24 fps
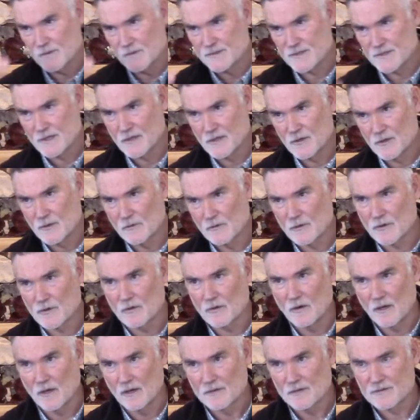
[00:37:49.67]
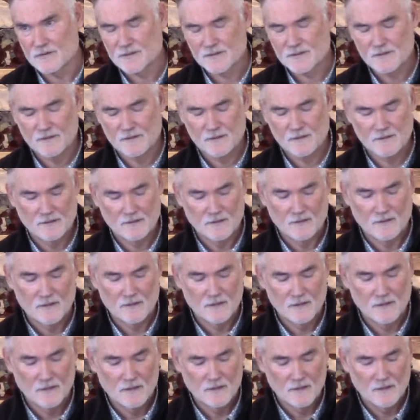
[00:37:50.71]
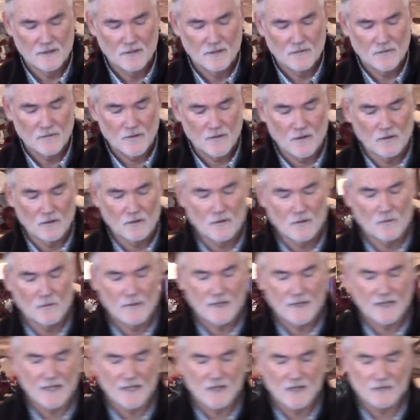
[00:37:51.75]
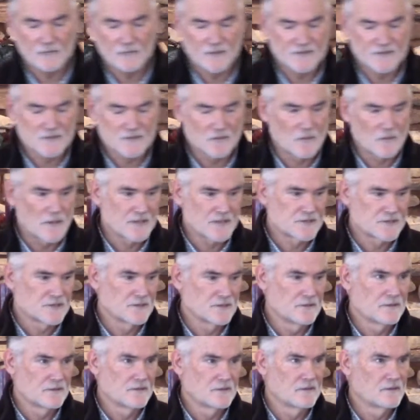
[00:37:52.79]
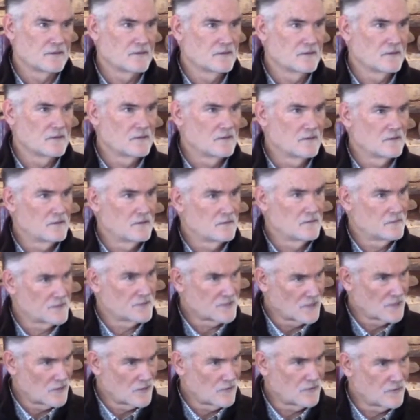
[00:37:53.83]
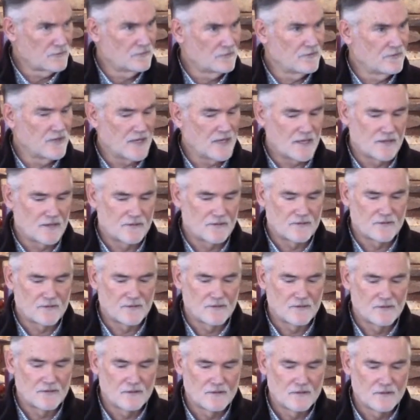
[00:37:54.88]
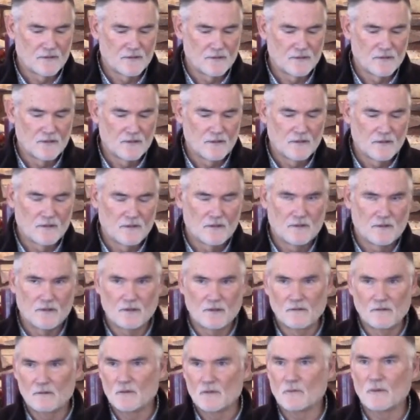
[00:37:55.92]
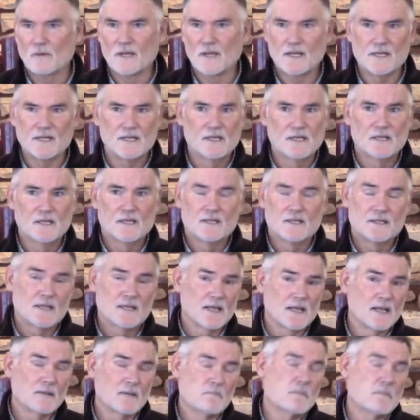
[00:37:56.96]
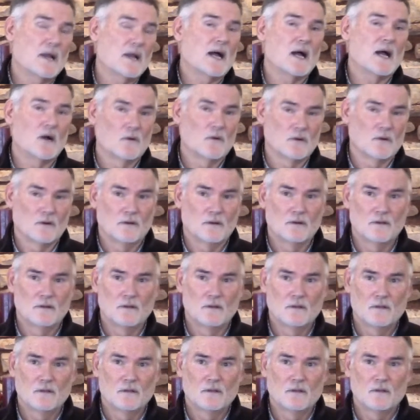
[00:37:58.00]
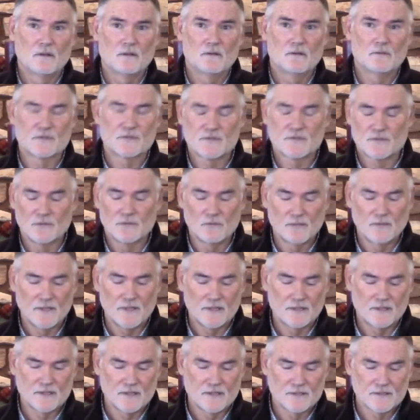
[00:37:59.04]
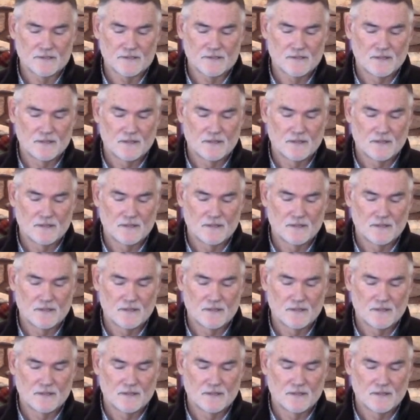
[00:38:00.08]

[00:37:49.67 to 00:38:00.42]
to go to a cross. The only way to get a resurrection was to go through death. The only way to get power was through weakness.